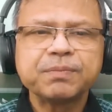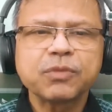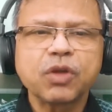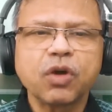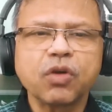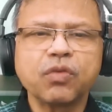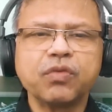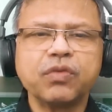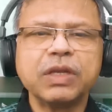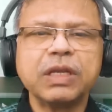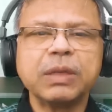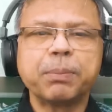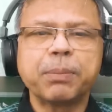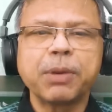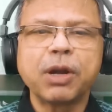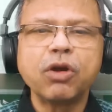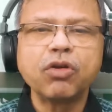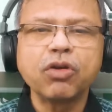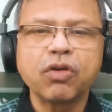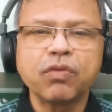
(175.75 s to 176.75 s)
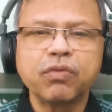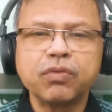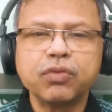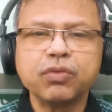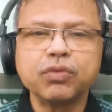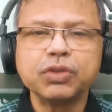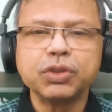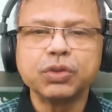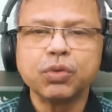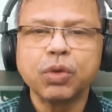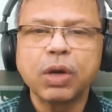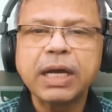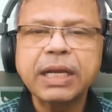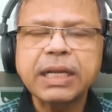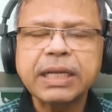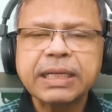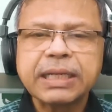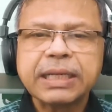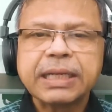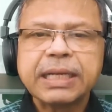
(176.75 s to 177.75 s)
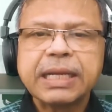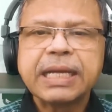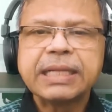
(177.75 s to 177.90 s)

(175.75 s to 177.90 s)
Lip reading: or feel proud of who you are,